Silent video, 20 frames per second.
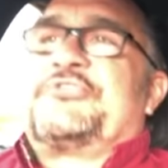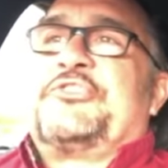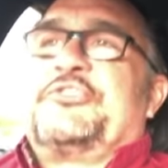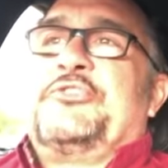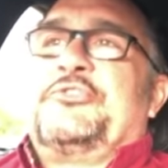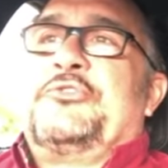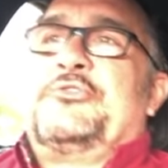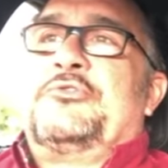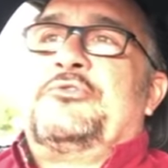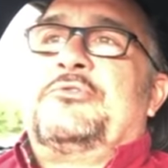
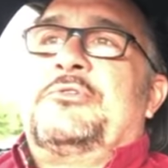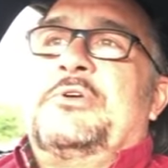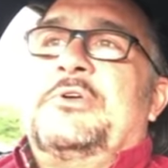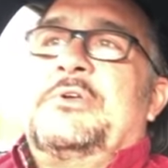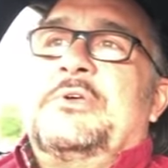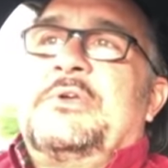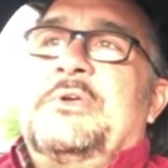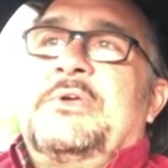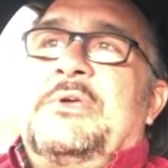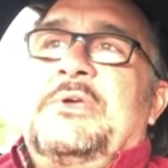to
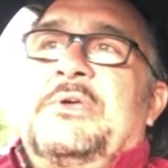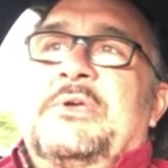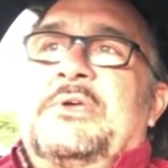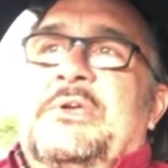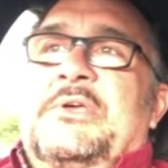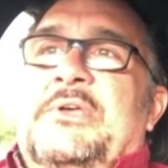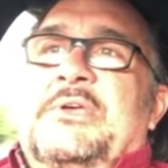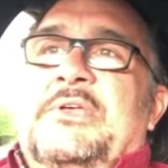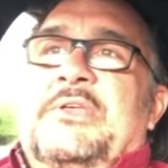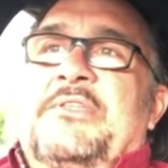
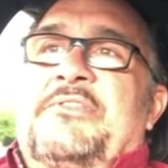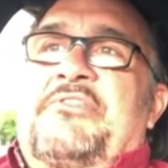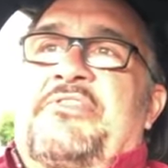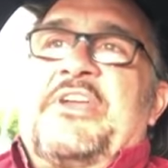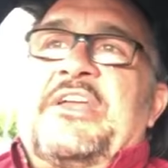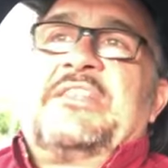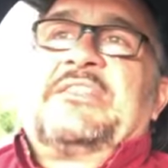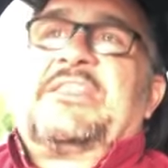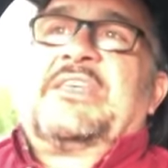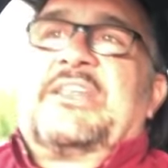
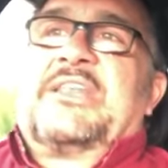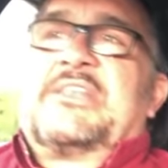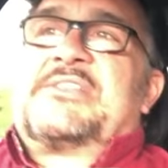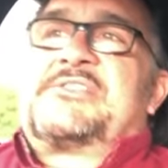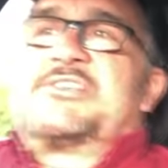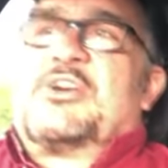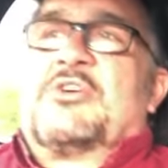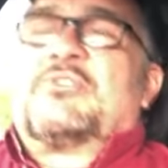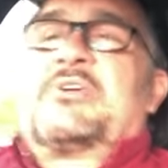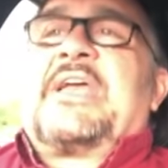think that it's
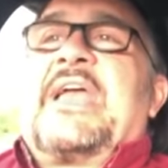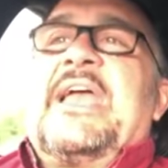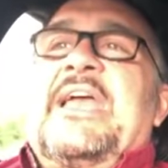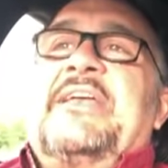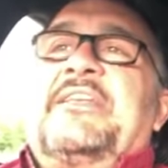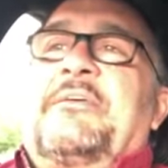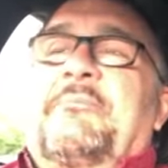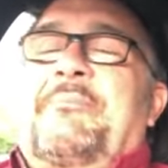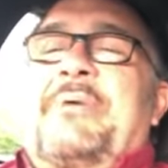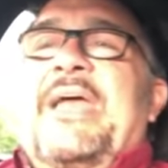
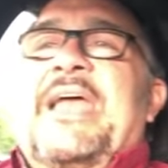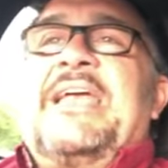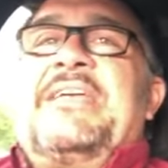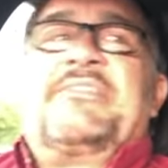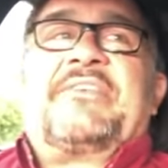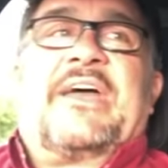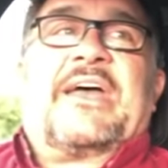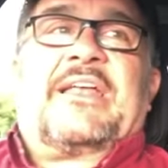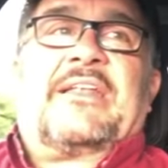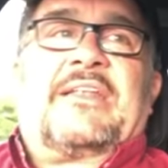okay to
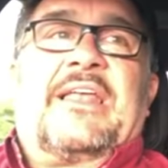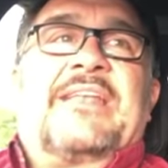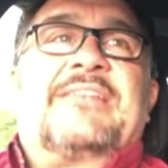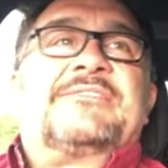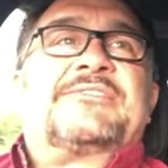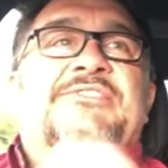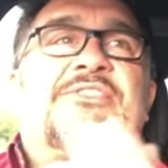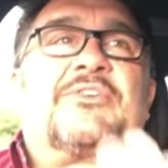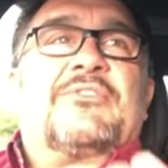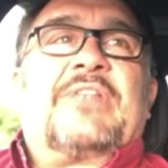pay that.
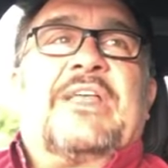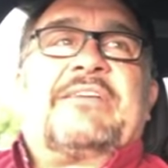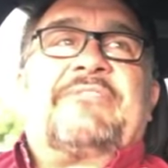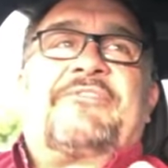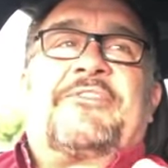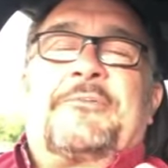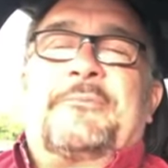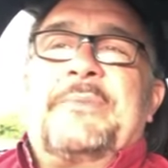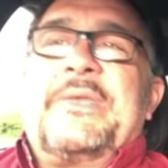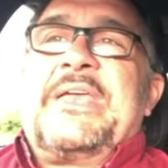And so, like
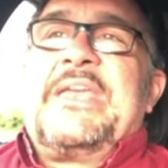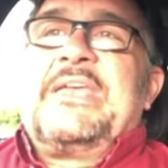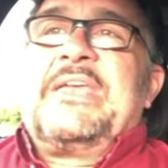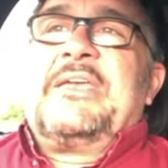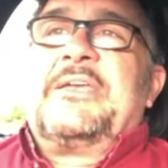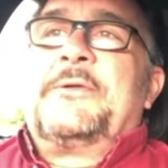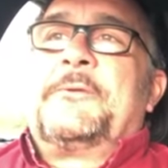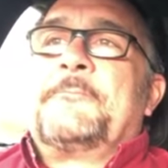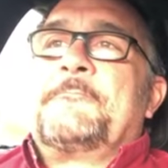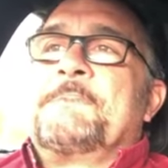for
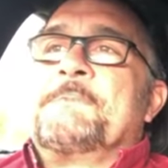me,